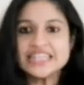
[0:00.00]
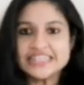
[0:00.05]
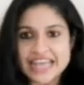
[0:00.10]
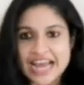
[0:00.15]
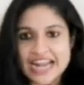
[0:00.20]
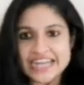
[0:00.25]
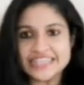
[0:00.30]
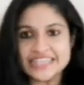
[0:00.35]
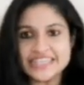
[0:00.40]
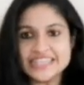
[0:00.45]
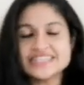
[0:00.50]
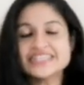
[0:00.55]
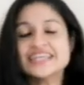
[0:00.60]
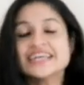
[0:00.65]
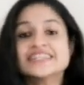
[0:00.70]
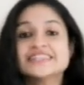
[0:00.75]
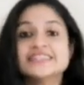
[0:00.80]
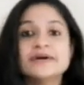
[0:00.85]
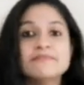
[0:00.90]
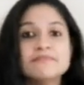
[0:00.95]
That is,
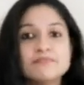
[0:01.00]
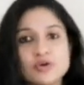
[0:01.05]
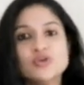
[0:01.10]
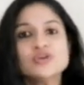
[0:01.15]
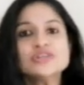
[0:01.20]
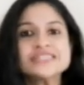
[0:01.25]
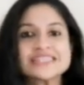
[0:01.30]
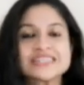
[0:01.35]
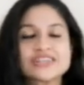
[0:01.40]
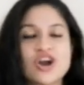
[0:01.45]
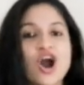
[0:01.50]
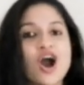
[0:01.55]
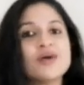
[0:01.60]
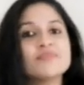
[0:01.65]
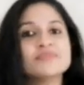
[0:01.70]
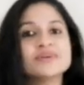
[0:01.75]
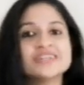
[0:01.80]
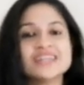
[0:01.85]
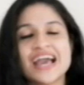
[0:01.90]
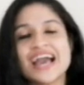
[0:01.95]
the most
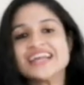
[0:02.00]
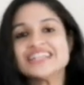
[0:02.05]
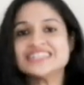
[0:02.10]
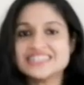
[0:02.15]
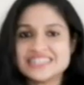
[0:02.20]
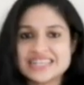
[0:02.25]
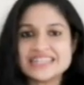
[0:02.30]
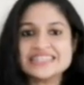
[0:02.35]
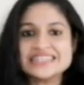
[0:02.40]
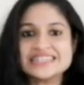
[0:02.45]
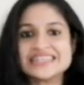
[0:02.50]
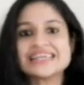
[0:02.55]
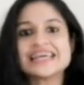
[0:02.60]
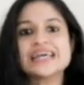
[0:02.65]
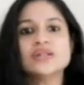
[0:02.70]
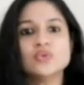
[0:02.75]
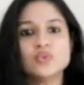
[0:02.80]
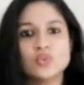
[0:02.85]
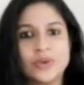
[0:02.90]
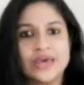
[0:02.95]
common and
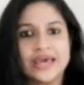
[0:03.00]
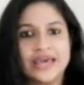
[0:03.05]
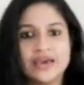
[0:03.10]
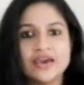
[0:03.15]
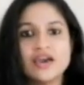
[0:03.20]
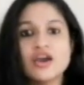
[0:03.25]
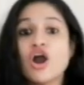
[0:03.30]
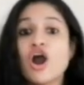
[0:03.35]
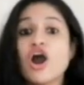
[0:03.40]
sensical way